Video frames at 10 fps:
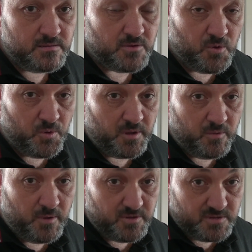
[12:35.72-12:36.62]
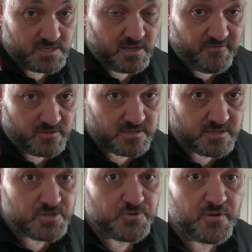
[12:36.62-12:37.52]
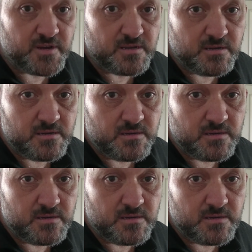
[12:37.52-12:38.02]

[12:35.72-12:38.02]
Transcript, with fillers: You're not the one whose life was destroyed.